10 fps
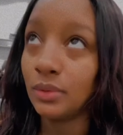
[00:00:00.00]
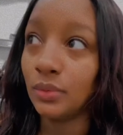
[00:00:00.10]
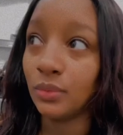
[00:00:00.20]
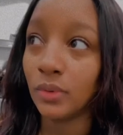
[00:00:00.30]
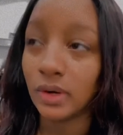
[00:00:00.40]

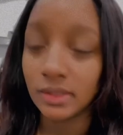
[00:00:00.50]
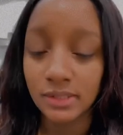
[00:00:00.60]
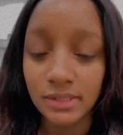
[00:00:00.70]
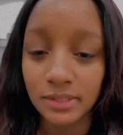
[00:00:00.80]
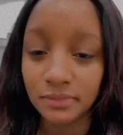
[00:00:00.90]

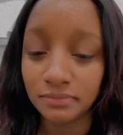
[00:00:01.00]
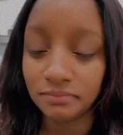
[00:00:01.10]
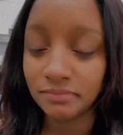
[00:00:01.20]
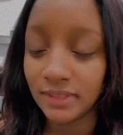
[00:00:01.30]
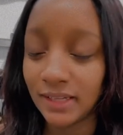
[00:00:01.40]
worst
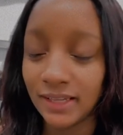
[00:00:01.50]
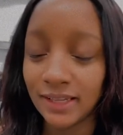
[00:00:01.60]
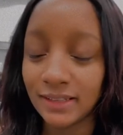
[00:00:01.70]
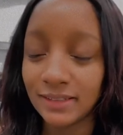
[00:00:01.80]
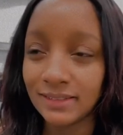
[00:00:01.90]
headache.